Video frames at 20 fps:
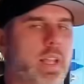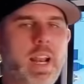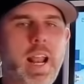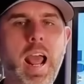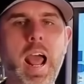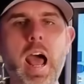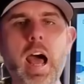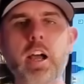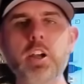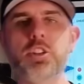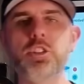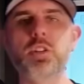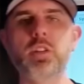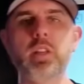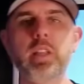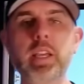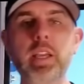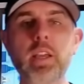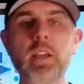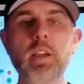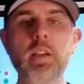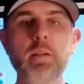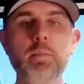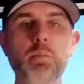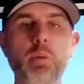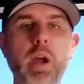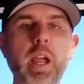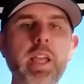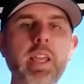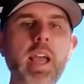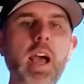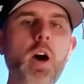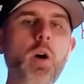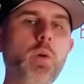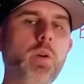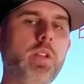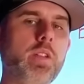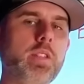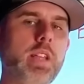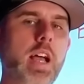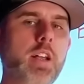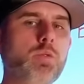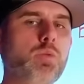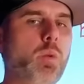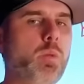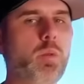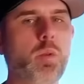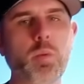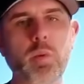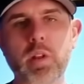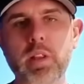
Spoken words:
actually break out? Because that's what we're really